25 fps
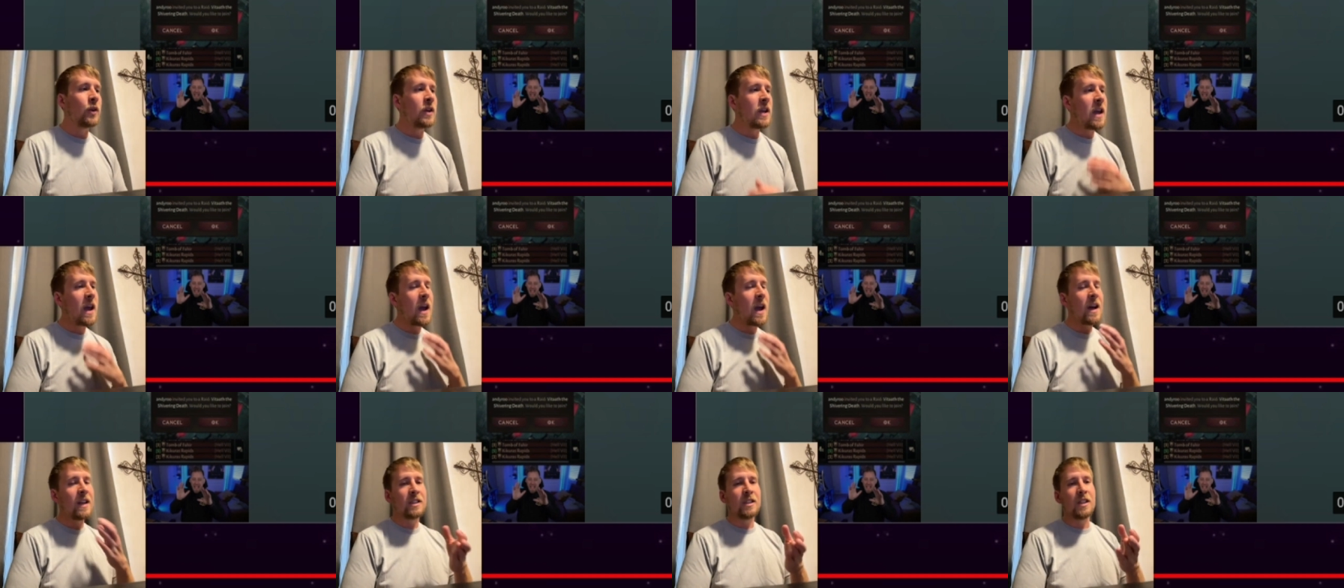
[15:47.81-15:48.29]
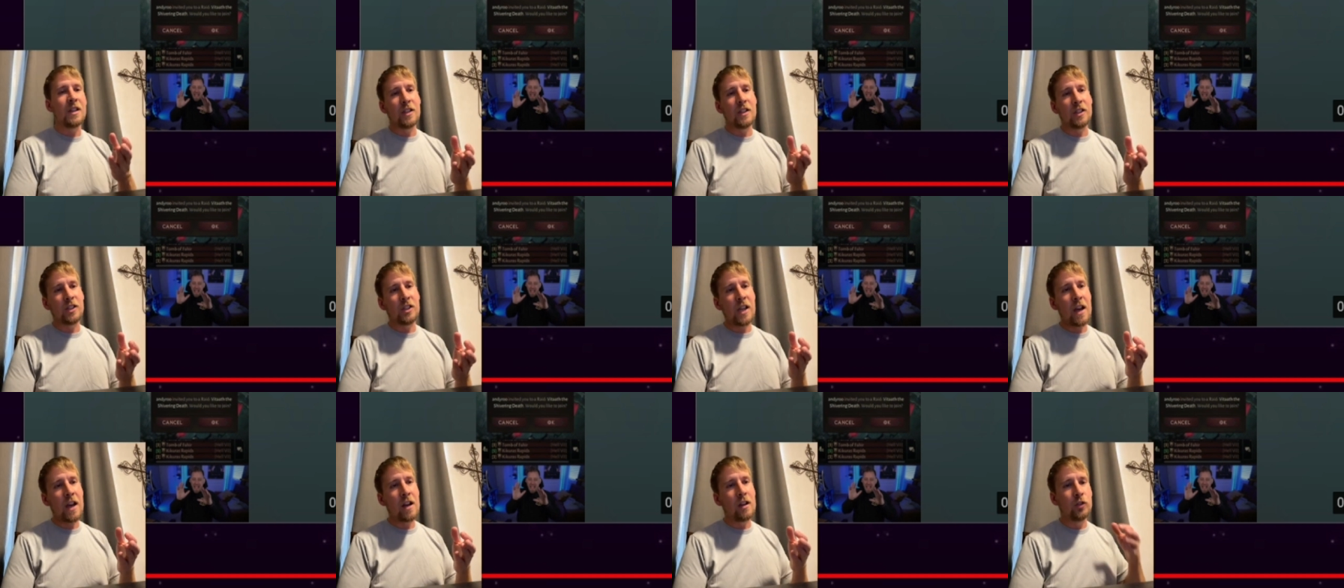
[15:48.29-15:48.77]
He has other
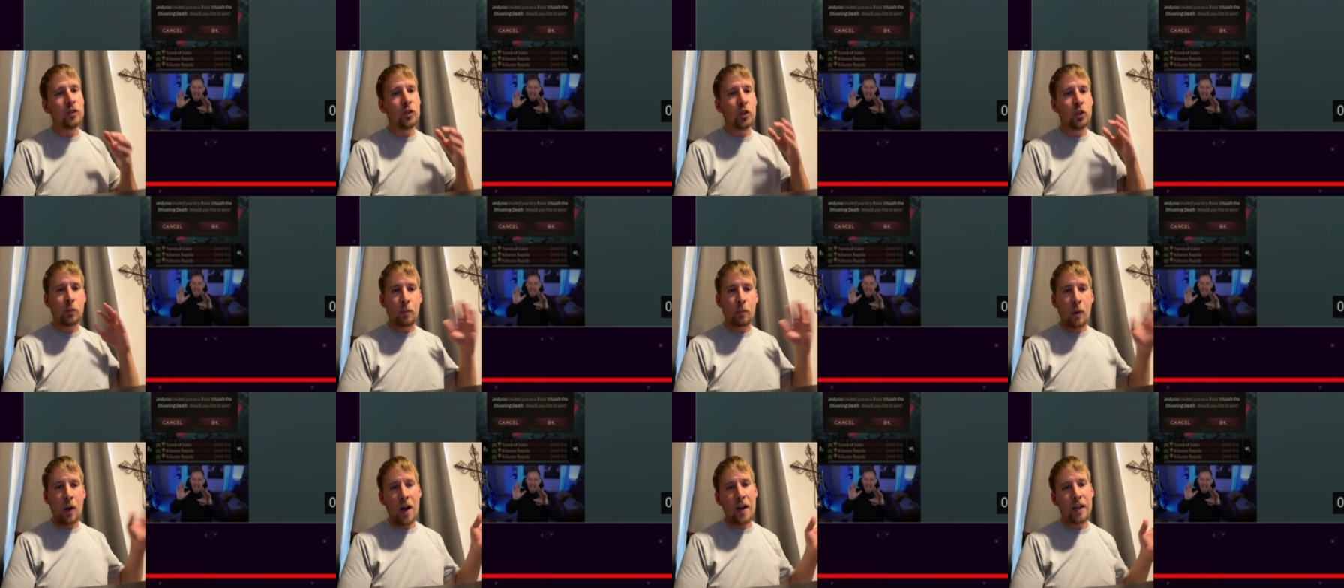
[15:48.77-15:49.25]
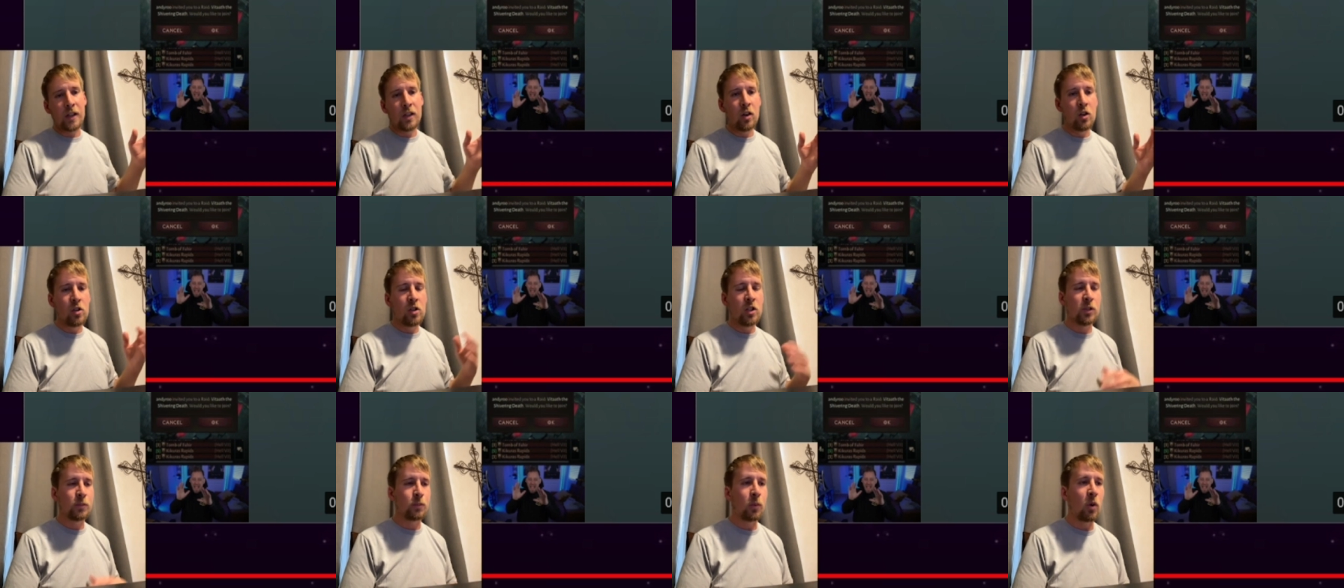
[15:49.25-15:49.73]
channels. You could probably go
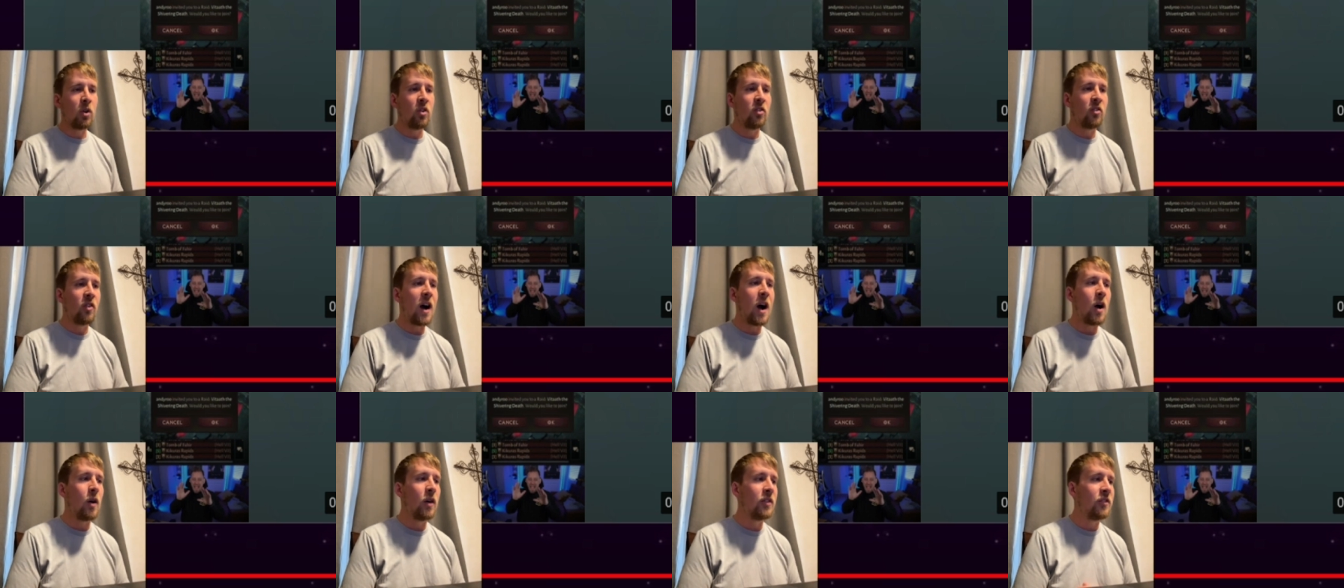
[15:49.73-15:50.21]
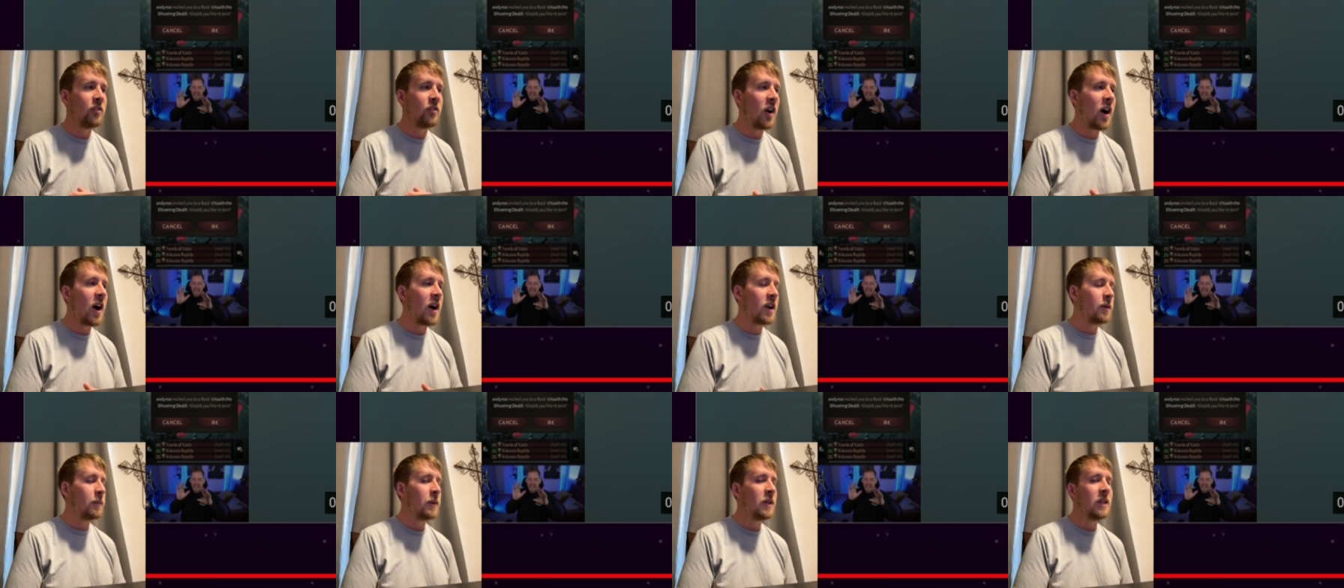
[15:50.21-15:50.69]
to his profile and
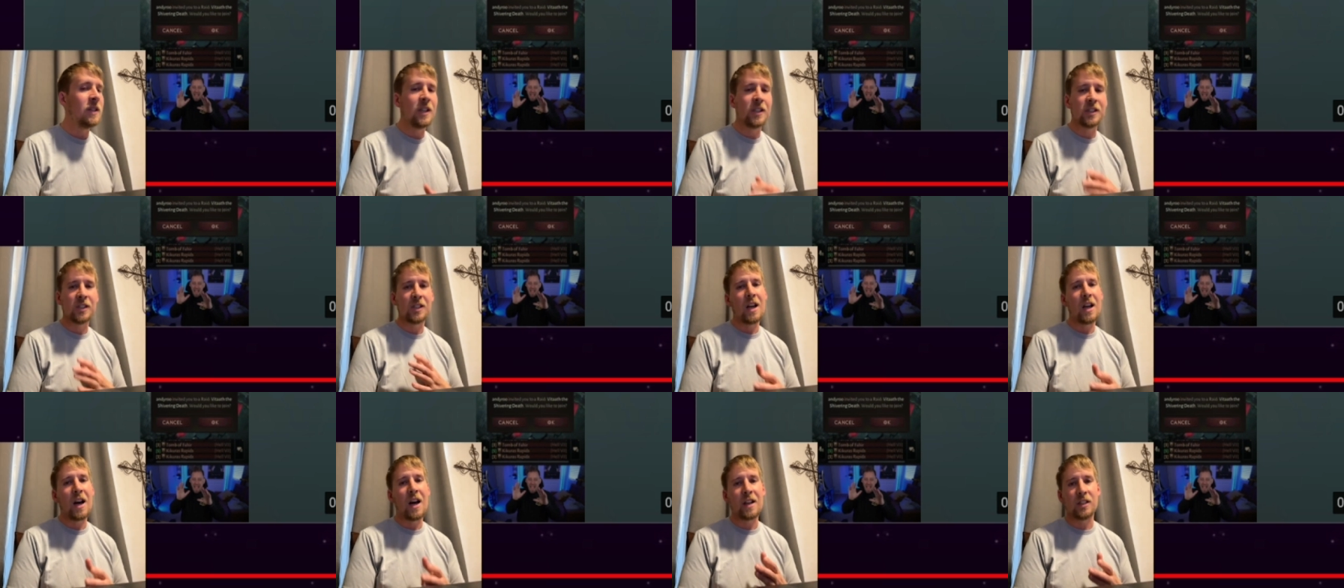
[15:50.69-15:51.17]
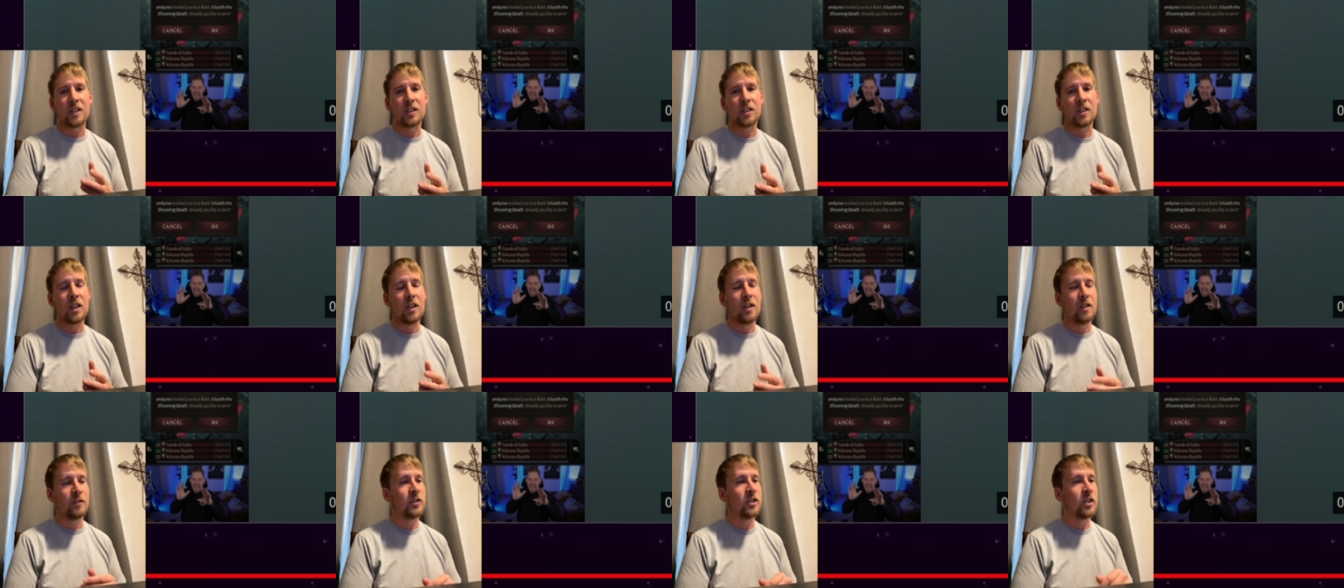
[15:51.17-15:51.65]
find him. He does a lot of
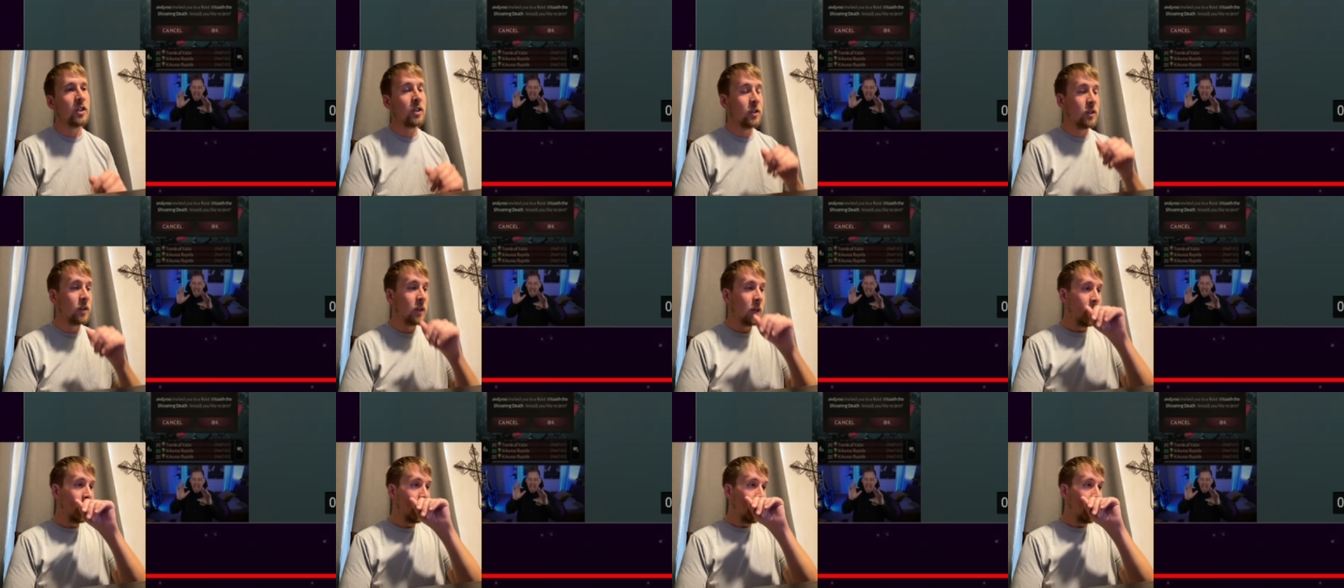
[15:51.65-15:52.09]
stuff, so...